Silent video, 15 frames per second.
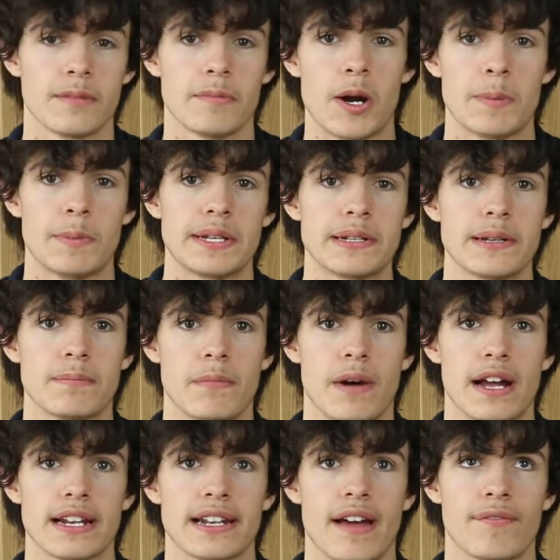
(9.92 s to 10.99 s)
moment,
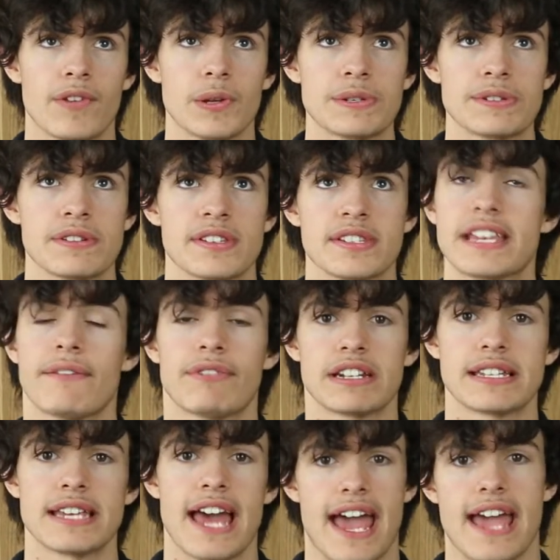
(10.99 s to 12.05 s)
my levels 7
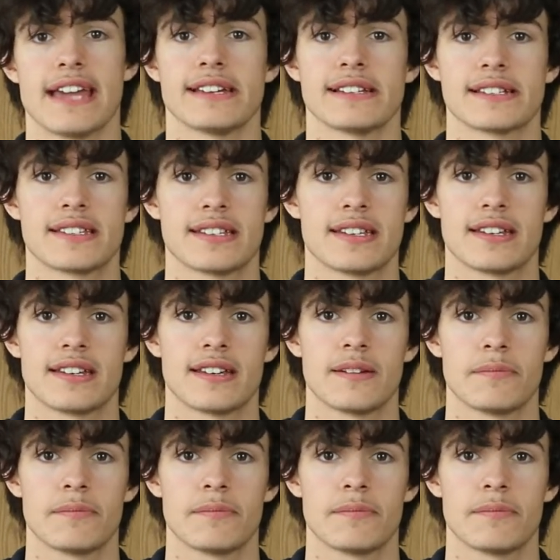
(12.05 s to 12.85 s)
to 8